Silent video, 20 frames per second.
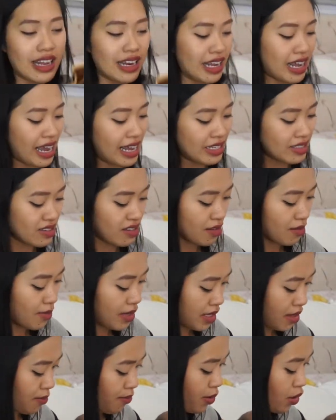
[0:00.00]
And it has all
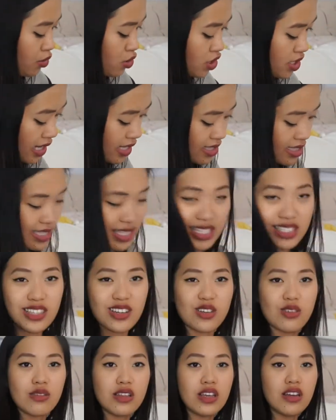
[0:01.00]
my pochettes as
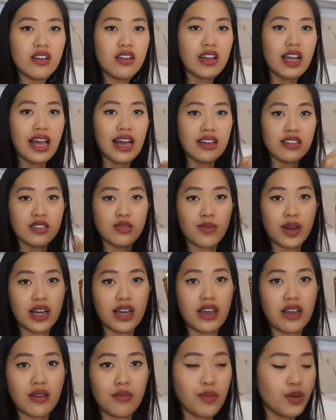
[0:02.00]
earlier. It has
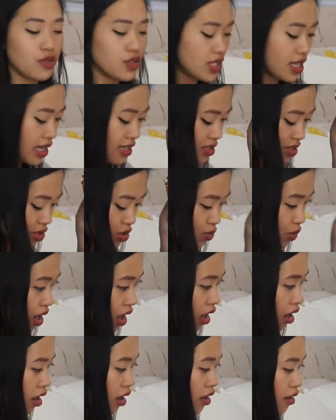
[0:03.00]
my pochette
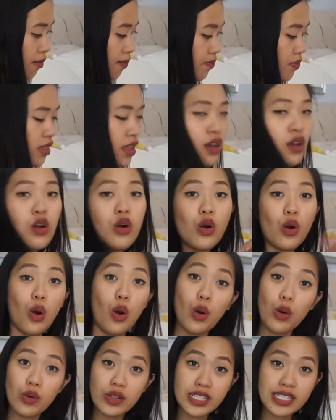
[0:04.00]
accessoire.
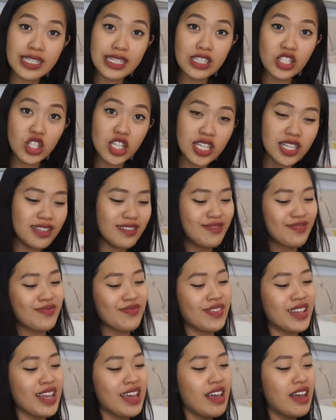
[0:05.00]
Old edition,
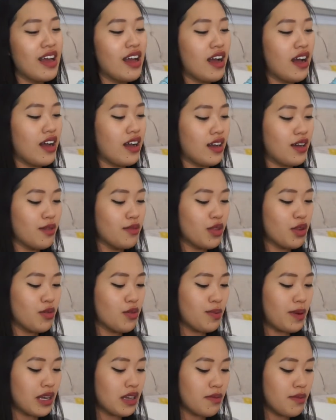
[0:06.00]
the
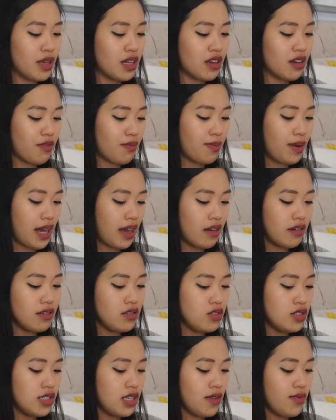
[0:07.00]
Rebecca Minkoff
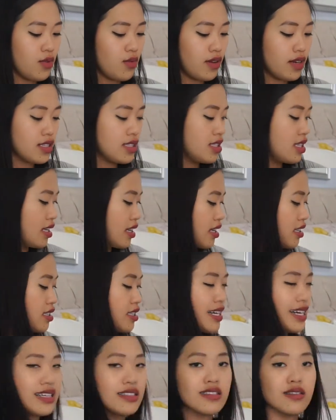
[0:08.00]
pouch, if you want to see
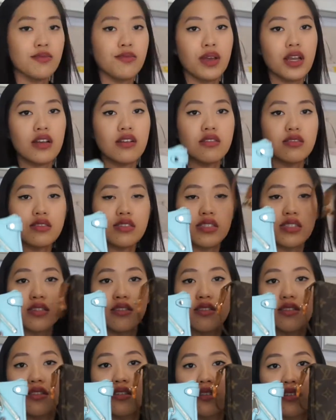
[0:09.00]
size comparison.
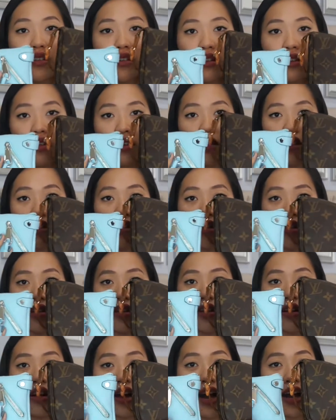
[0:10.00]

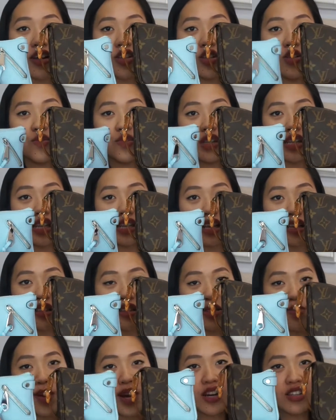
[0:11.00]
I actually really like
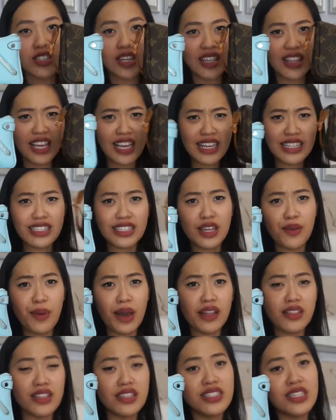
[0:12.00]
this pouch. I think it's
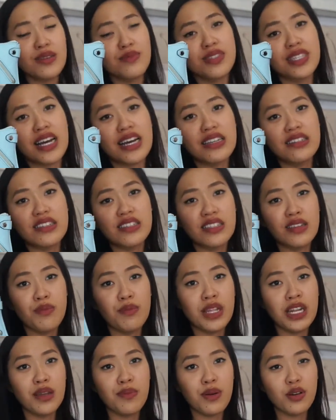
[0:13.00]
about the same size as a
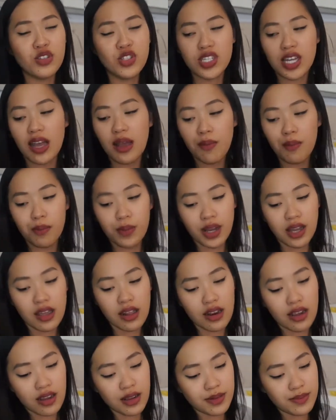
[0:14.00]
mini pochette,
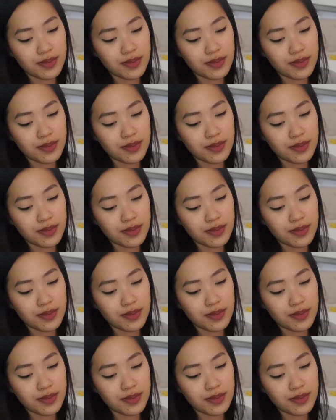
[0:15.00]
but